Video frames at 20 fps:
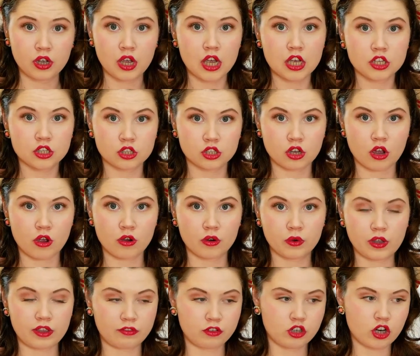So
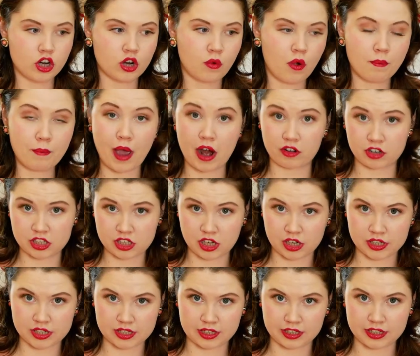if you don't know what
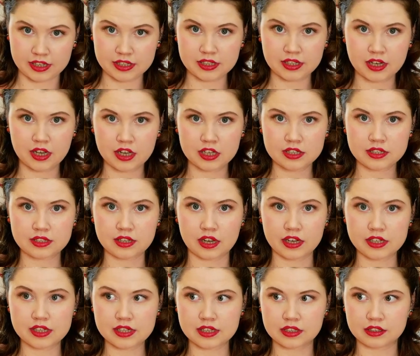parasisal is,
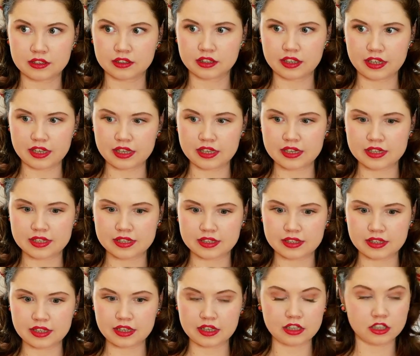sisal is
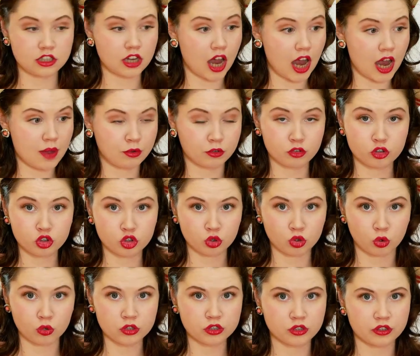the type of
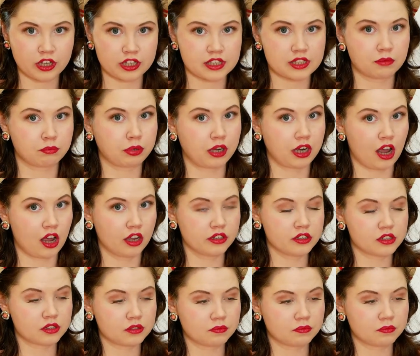straw, so that's the plant.